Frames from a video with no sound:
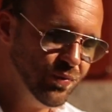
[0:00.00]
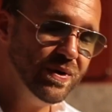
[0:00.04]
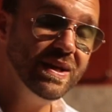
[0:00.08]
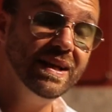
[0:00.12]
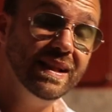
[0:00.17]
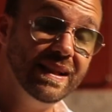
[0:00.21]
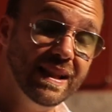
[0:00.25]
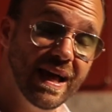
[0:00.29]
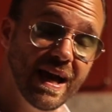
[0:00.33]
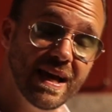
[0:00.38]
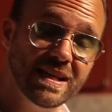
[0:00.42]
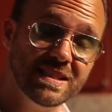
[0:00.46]

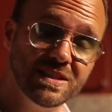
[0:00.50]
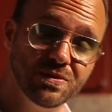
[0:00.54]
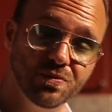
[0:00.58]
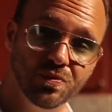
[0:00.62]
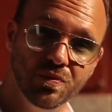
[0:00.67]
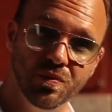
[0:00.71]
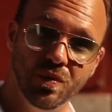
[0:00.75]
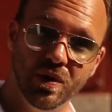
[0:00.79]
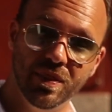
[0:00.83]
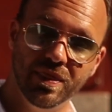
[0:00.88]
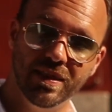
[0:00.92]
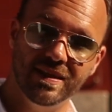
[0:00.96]
realize
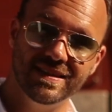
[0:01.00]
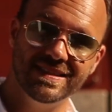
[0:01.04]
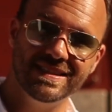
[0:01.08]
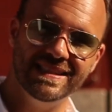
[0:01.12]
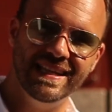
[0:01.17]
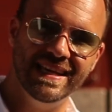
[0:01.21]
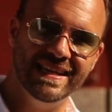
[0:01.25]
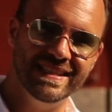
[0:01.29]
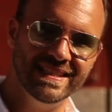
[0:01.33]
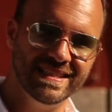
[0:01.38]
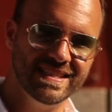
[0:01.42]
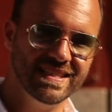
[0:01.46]
with this
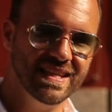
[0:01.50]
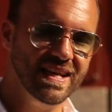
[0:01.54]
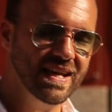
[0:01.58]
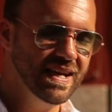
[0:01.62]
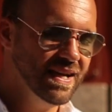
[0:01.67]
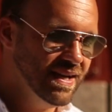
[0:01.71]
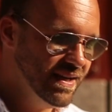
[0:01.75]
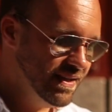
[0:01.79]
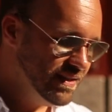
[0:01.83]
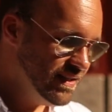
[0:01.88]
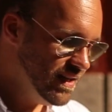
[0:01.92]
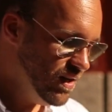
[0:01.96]
lens.
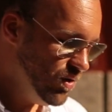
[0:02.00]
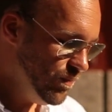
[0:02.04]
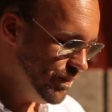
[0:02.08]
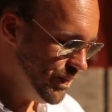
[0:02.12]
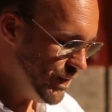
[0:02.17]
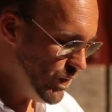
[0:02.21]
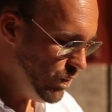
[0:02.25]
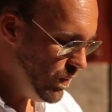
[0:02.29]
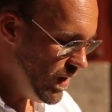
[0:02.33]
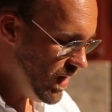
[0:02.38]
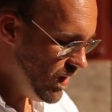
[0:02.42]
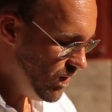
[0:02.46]
Now,
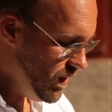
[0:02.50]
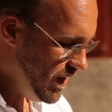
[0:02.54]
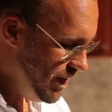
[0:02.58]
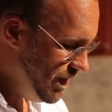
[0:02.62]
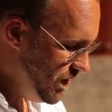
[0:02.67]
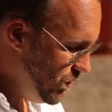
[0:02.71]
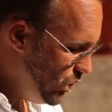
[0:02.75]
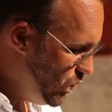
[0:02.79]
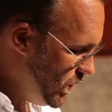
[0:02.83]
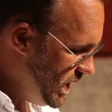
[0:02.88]
where are the